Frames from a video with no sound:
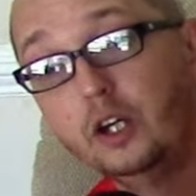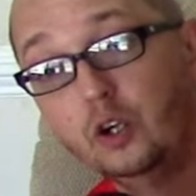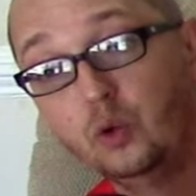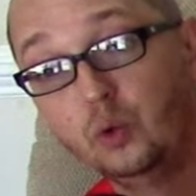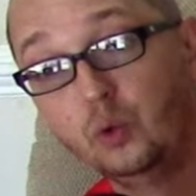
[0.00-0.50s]

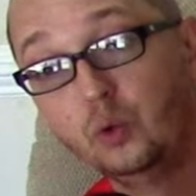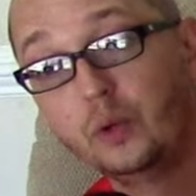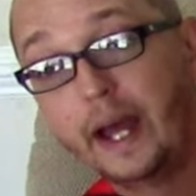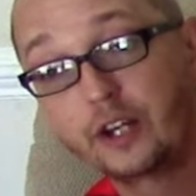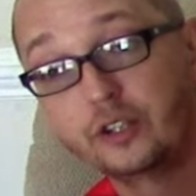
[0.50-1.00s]

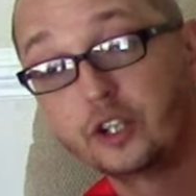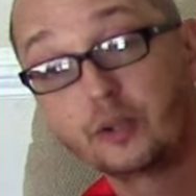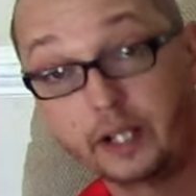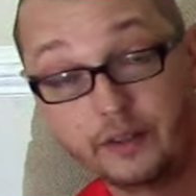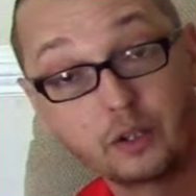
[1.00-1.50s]
who actually
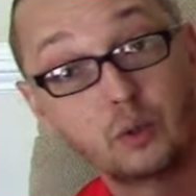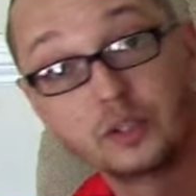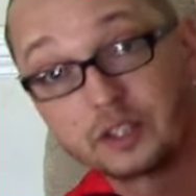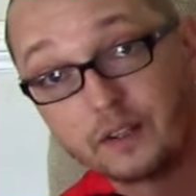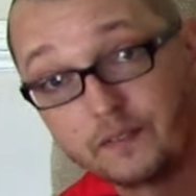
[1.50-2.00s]
created the
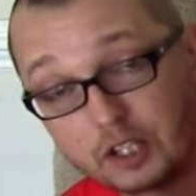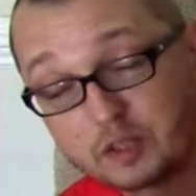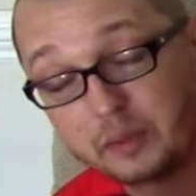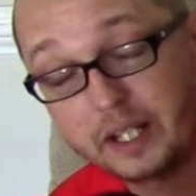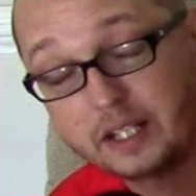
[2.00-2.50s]
cores in the
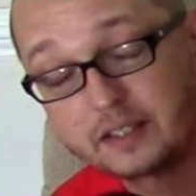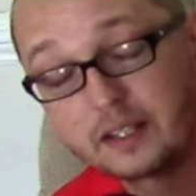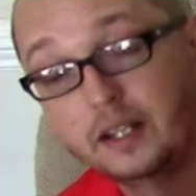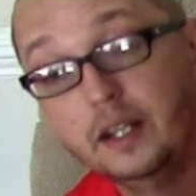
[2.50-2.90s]
first place?